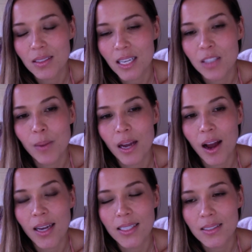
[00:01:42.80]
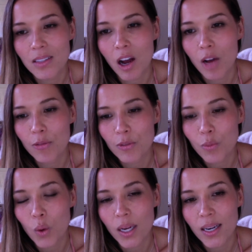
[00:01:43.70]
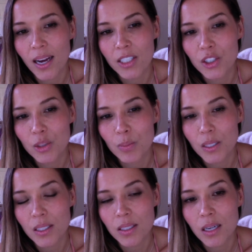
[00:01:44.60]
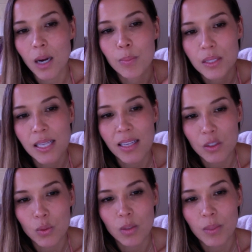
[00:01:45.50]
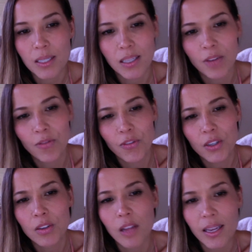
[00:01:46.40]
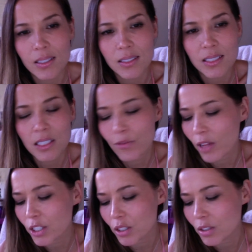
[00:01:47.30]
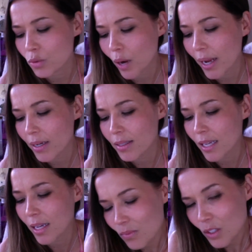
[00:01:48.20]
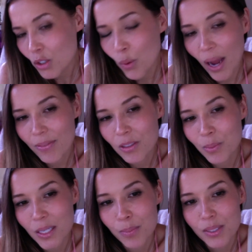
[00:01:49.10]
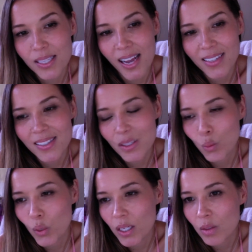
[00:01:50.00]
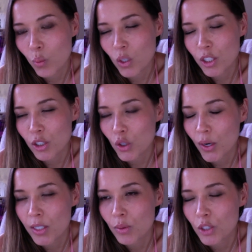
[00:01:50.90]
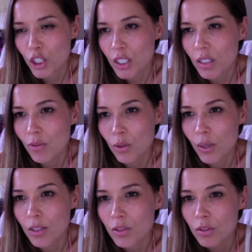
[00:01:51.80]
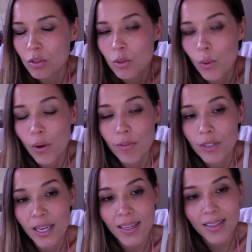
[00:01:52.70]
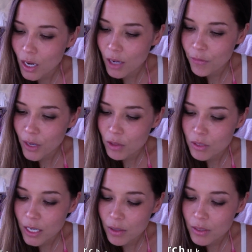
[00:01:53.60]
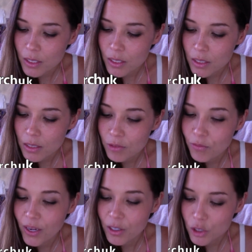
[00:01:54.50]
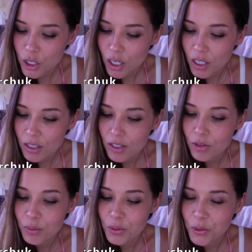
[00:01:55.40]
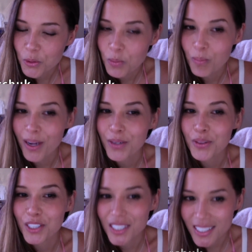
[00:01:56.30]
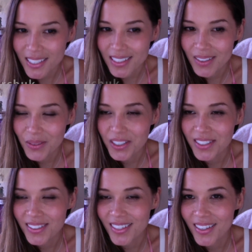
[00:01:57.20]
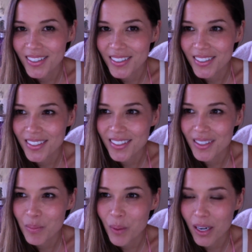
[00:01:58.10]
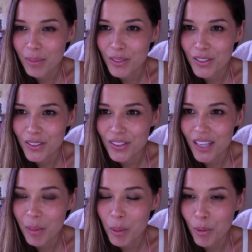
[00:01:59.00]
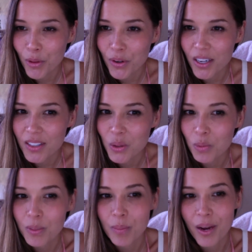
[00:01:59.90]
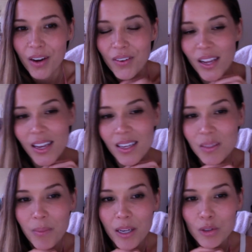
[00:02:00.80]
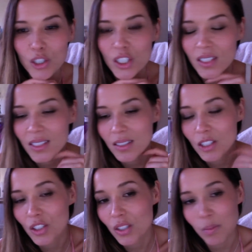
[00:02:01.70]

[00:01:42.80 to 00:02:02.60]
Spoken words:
takes my eyes off of what I should be obsessed with, because I feel like CT Fletcher is right that you have to be obsessed with what you're trying to achieve, or else you won't ever get it. I found Gary Vaynerchuk through Mike Rashid, which is another bodybuilder that my brother had told me about. And Mike Rashid, just